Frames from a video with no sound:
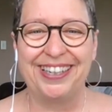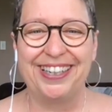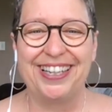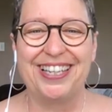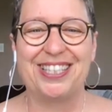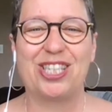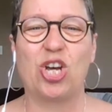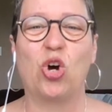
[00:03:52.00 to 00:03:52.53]

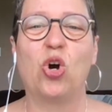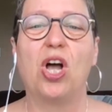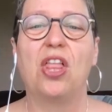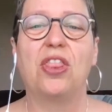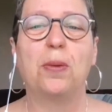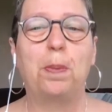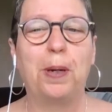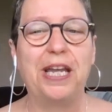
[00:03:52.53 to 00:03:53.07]
So
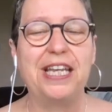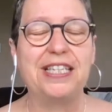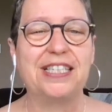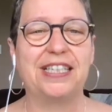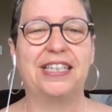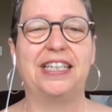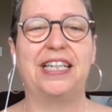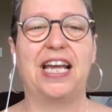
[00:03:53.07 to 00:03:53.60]
the peace
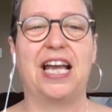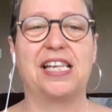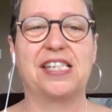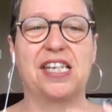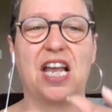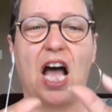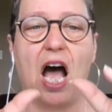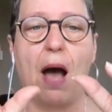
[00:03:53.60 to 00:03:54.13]
lily has
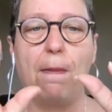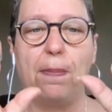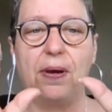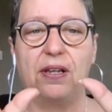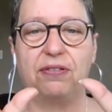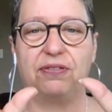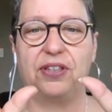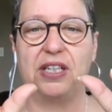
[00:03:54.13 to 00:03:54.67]
an
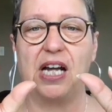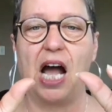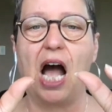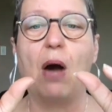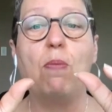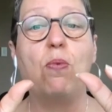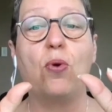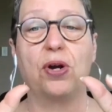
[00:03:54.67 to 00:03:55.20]
uplifting
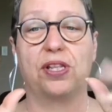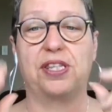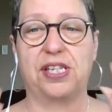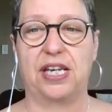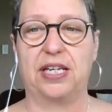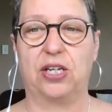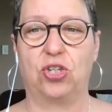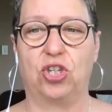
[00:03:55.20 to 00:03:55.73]
upwards
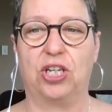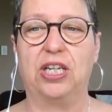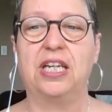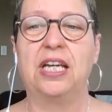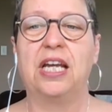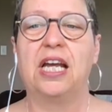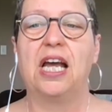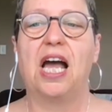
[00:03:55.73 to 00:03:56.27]
energy,
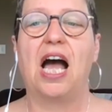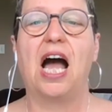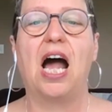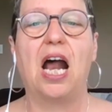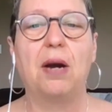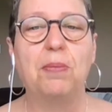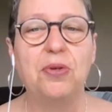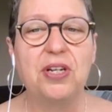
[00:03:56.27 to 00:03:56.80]

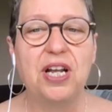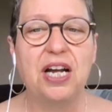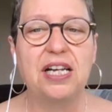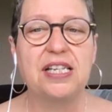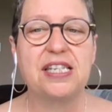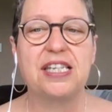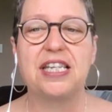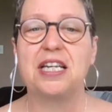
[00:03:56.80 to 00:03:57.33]

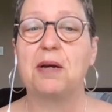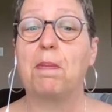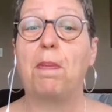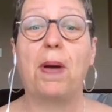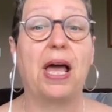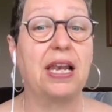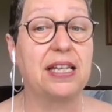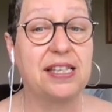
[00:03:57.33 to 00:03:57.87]
harmonizing,
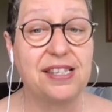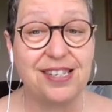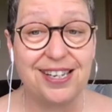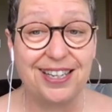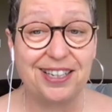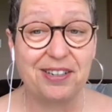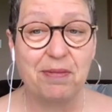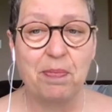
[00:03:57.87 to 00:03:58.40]

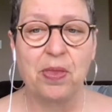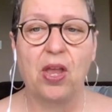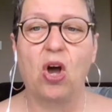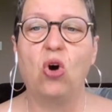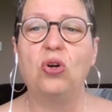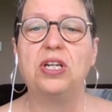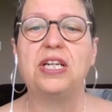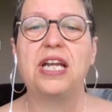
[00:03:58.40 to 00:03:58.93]
balancing,
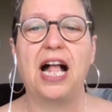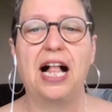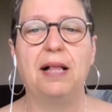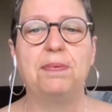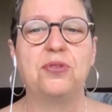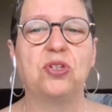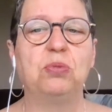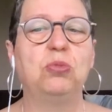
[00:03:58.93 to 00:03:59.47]
and it
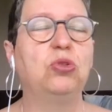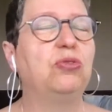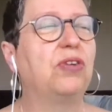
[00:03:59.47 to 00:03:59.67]
helps remove